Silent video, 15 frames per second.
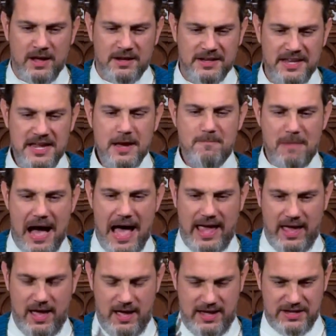
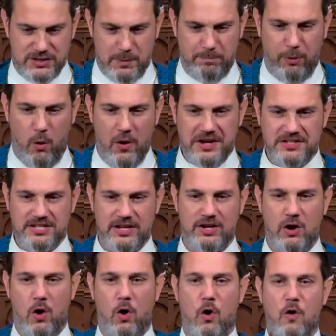Nehemiah is
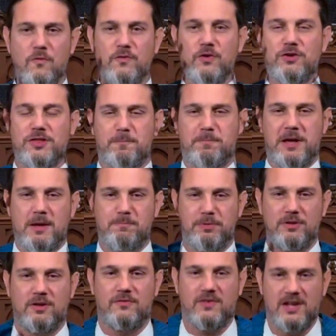appointed over the
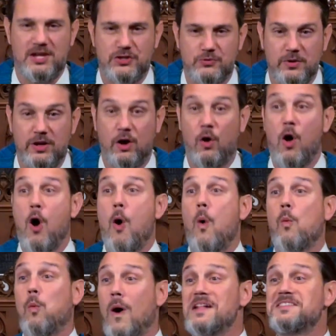people of Israel
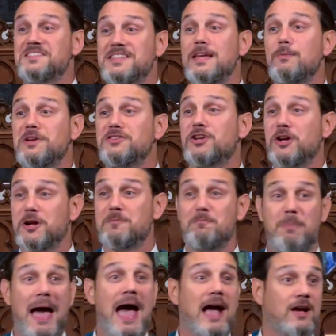once they
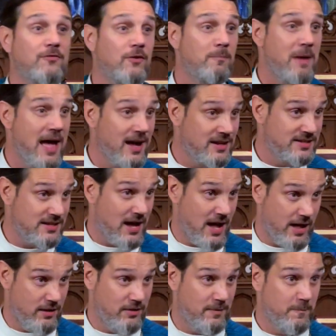return back from
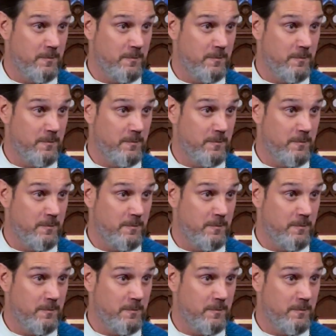exile.